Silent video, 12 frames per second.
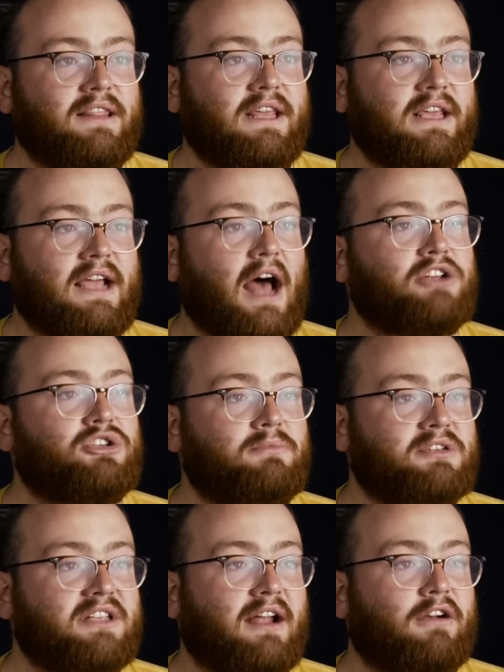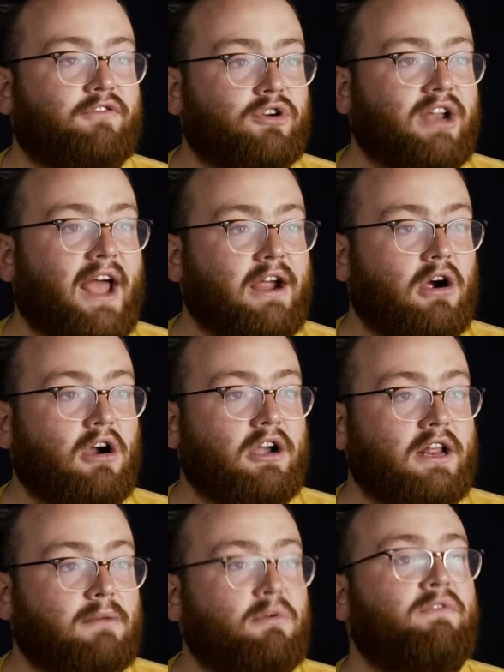the costume designer for Die
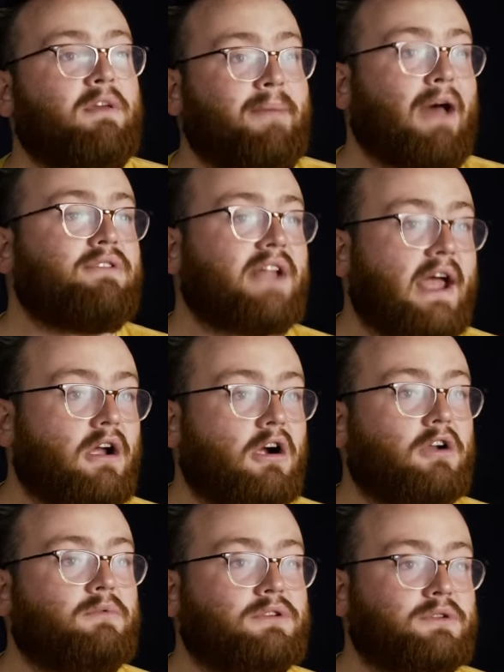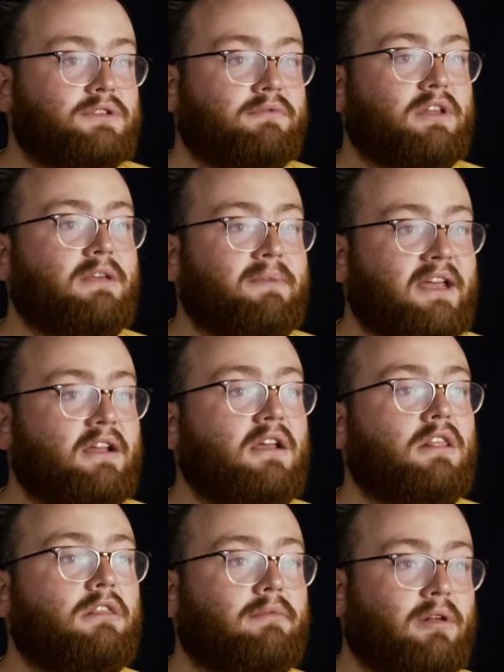Hard, in a movie about Die Hard, which was a really big
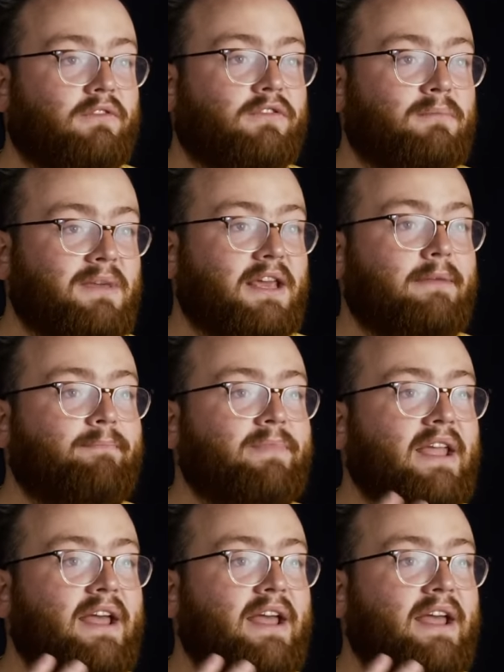thrill for me.